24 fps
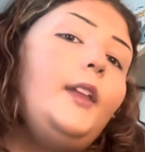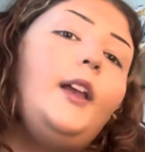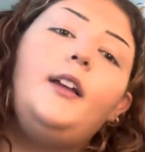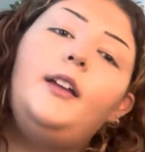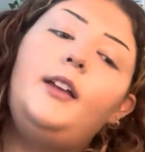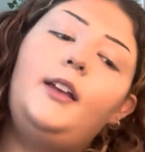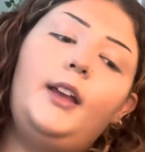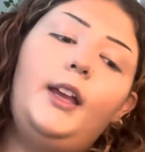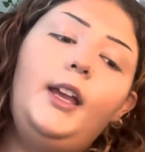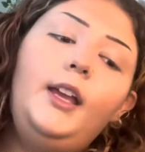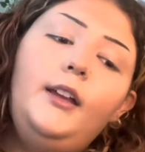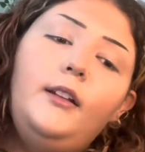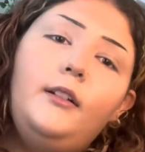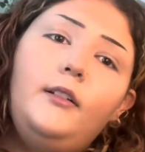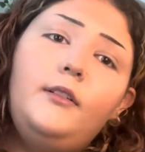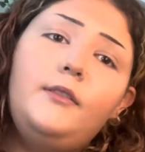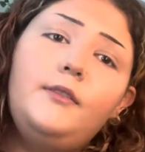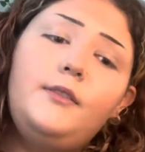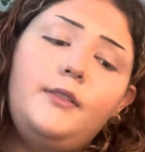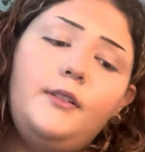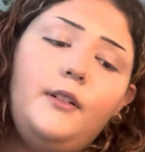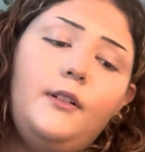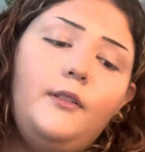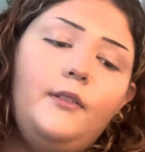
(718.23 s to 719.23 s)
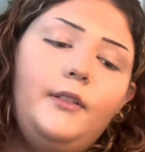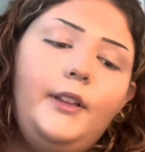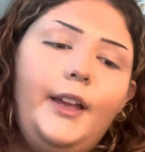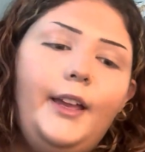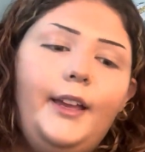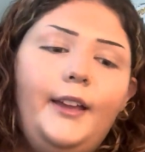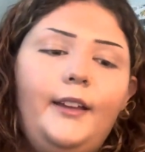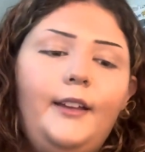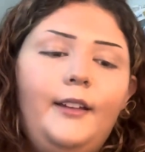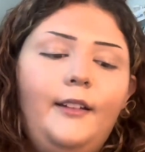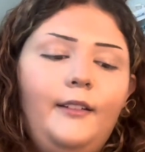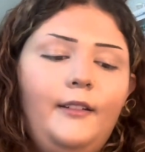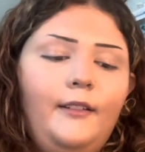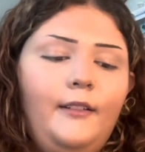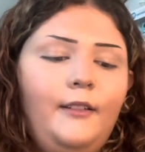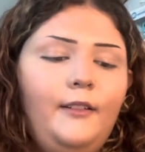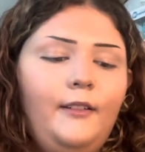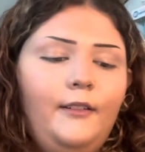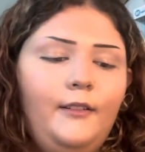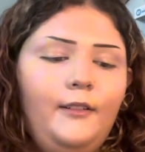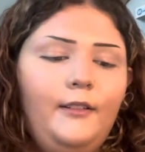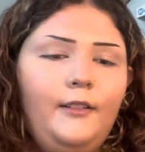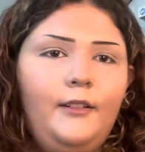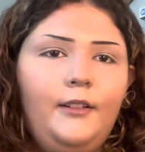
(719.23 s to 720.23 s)
And also like
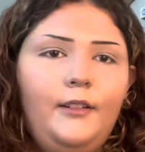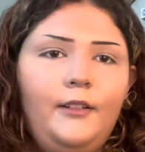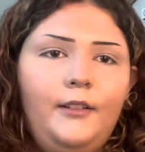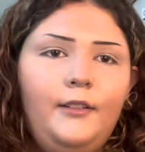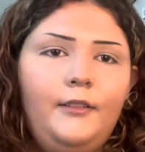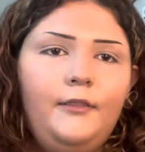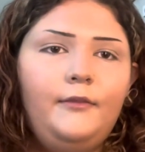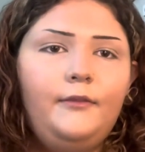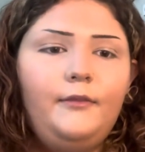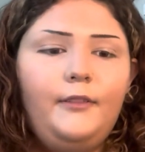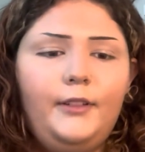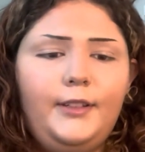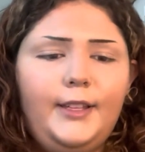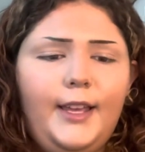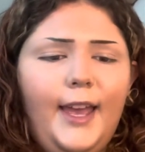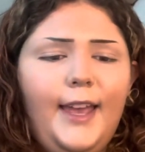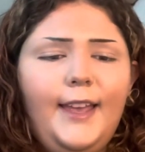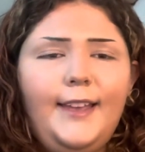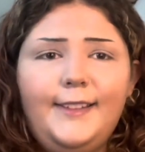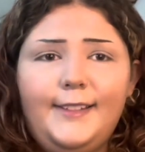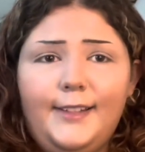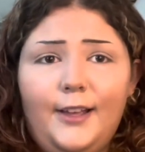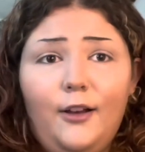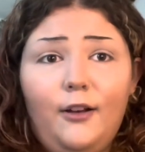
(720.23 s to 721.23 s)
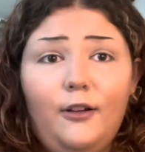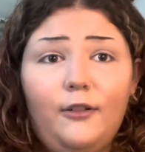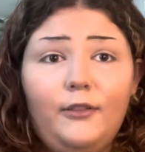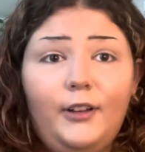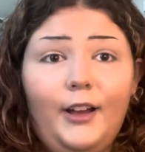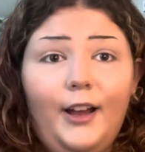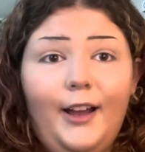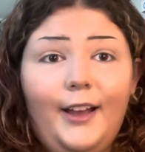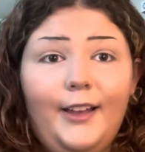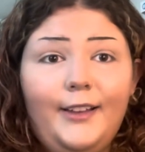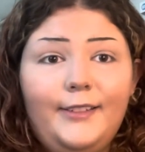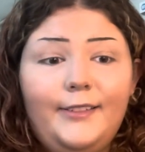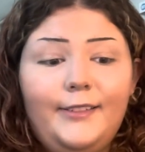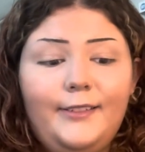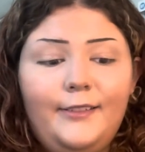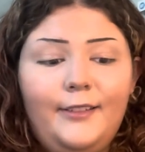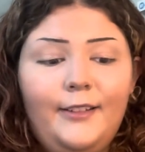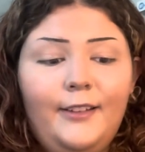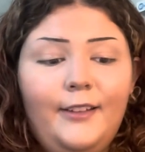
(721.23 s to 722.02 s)
ASL, guys,